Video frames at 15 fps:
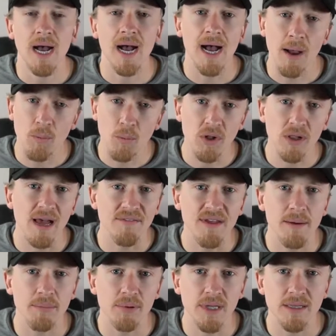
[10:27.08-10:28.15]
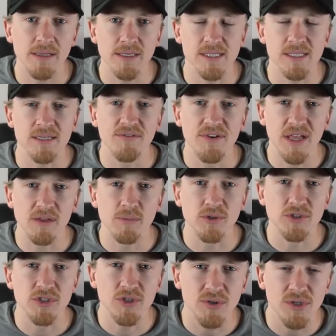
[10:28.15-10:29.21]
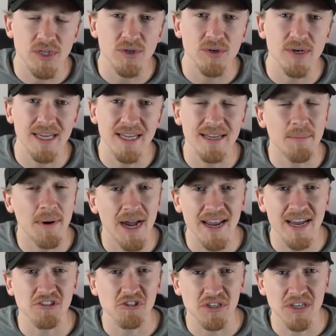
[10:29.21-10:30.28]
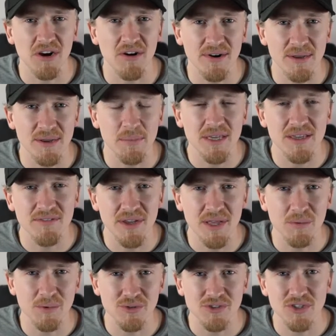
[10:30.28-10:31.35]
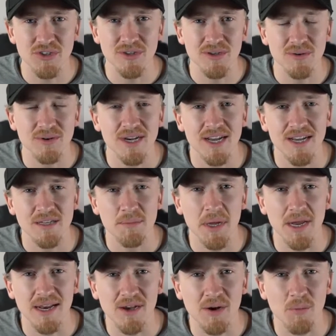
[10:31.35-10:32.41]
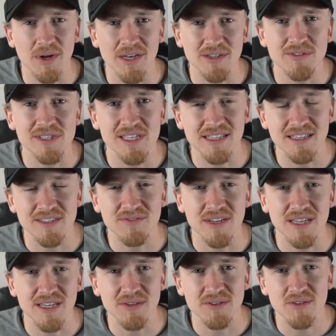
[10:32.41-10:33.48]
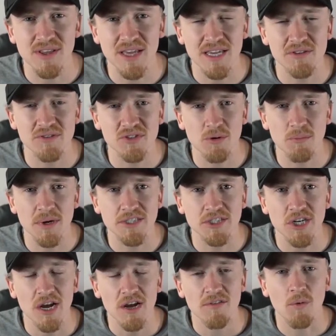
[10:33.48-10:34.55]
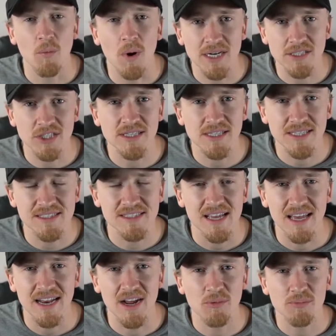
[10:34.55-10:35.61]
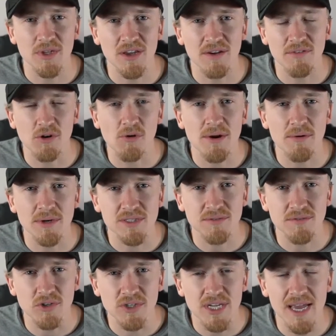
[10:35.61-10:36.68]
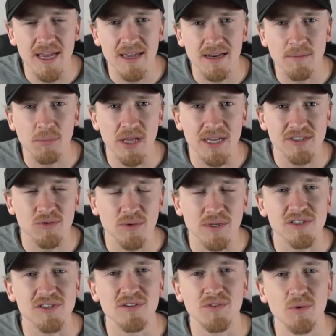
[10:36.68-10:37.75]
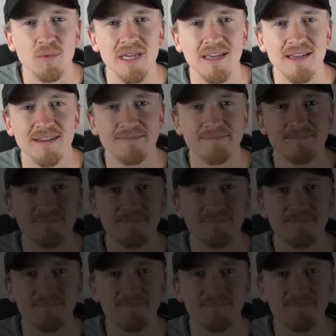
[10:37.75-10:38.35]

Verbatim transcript: uh, I will have that playlist available to you, and it might actually already be available to you depending on when you see this video. So thank you so much for watching this, and I hope that you have a great rest of your day and a blessed rest of your week.